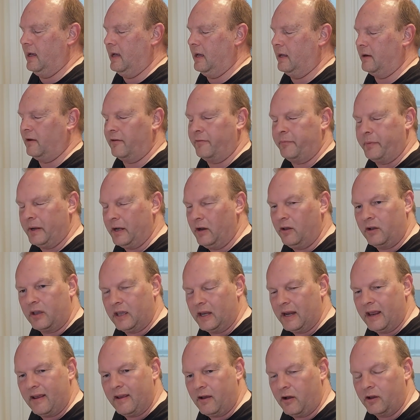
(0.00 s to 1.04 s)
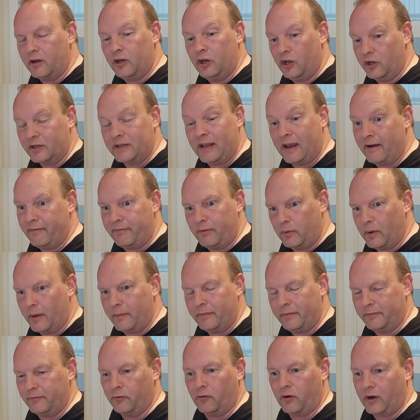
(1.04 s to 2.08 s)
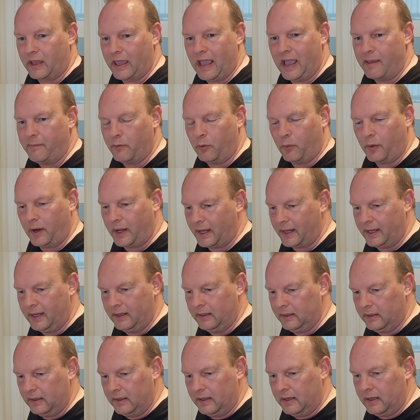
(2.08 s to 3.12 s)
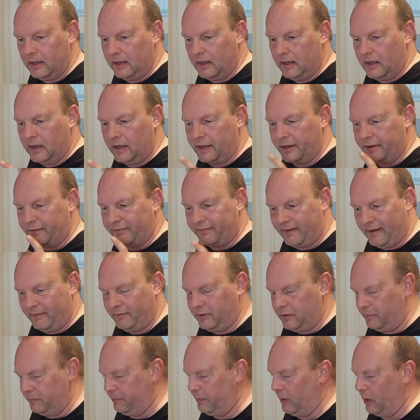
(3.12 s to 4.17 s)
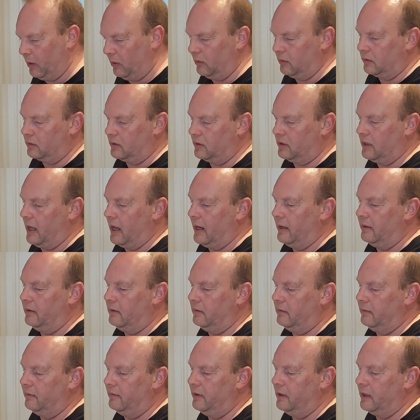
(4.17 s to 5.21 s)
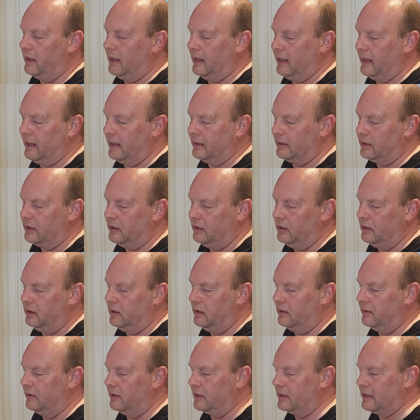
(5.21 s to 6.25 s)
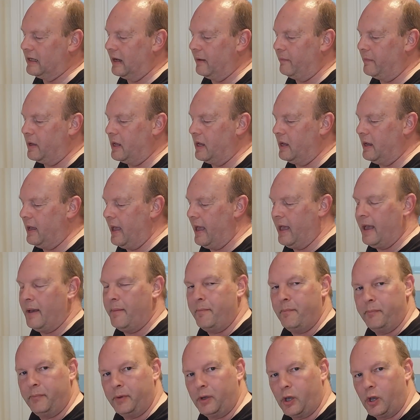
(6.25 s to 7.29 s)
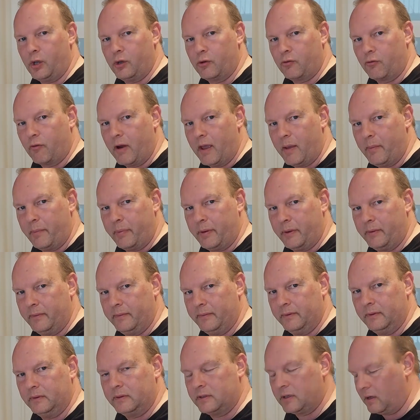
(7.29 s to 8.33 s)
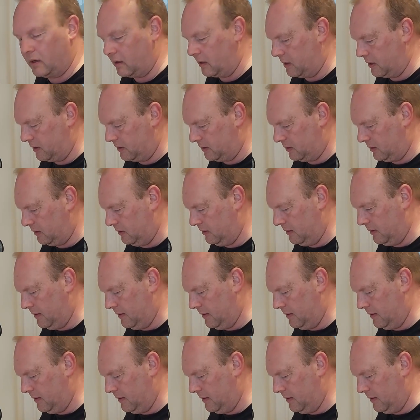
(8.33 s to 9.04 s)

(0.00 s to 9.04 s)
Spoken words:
And I've been looking I looked everywhere before I came away, and I found a box then that had the Tamiya M grip tyres.